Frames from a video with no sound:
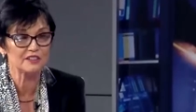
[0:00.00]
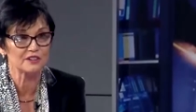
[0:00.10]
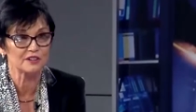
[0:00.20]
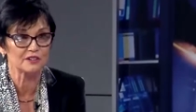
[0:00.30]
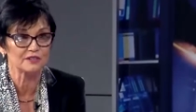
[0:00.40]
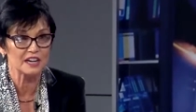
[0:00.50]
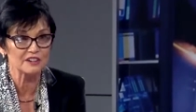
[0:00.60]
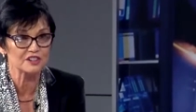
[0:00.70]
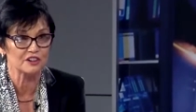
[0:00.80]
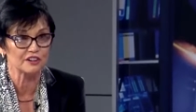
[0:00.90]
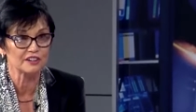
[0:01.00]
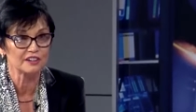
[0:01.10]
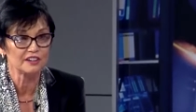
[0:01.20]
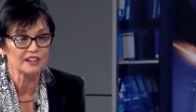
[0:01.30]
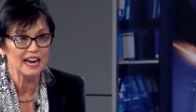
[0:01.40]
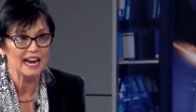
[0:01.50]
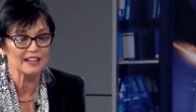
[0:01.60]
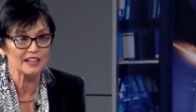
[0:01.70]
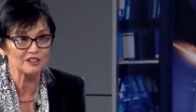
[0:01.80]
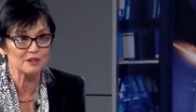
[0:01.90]
your denture
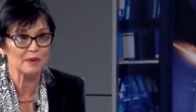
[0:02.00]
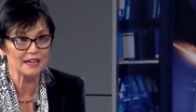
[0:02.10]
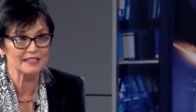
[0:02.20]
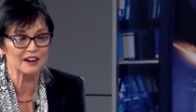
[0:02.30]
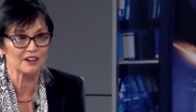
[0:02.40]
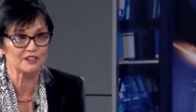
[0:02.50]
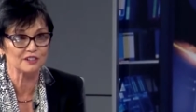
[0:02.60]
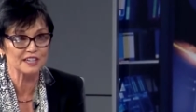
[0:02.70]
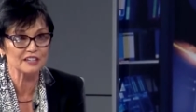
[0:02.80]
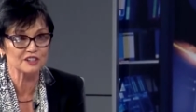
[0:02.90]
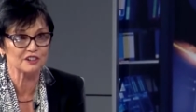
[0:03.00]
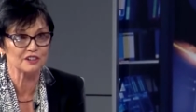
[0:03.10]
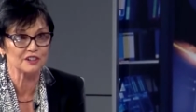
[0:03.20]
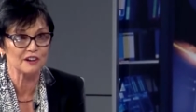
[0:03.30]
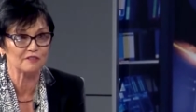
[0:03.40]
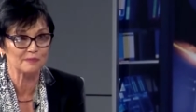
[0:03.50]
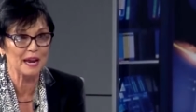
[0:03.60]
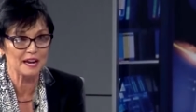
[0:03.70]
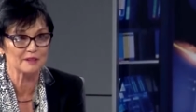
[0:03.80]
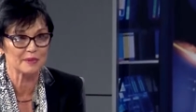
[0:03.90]
and then you bite down on your denture and you have
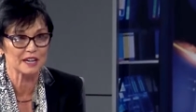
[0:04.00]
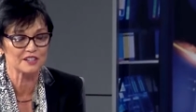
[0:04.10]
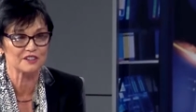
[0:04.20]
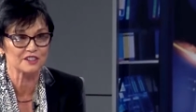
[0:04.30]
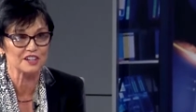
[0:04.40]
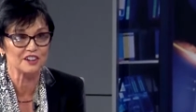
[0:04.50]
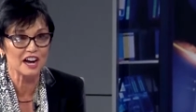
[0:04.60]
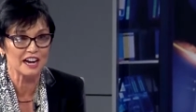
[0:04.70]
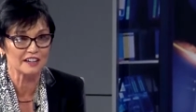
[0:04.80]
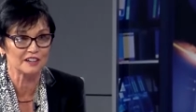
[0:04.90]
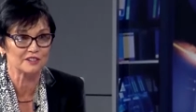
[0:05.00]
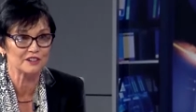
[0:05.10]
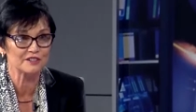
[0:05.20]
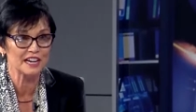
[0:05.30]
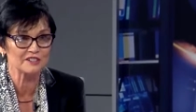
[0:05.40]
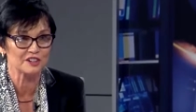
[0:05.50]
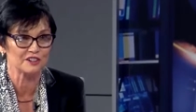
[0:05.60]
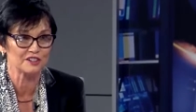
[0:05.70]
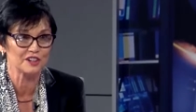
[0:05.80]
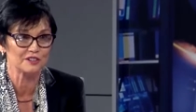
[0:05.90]
pain because there's a nut under your
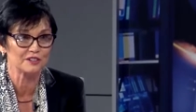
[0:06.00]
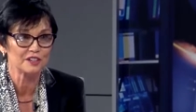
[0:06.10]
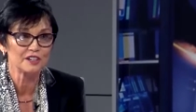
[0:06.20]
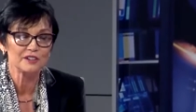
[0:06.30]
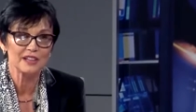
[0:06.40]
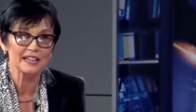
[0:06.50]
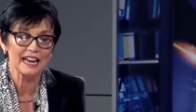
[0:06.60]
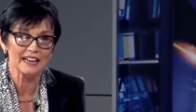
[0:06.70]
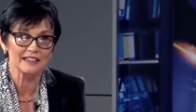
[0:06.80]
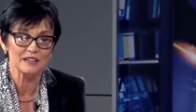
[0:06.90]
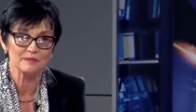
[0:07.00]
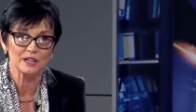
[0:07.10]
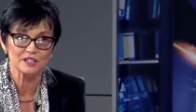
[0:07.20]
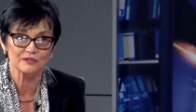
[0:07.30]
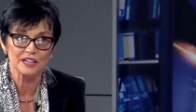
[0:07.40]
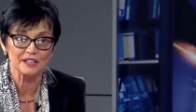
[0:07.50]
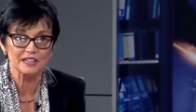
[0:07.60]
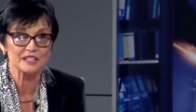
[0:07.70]
denture. So they can't eat much of anything,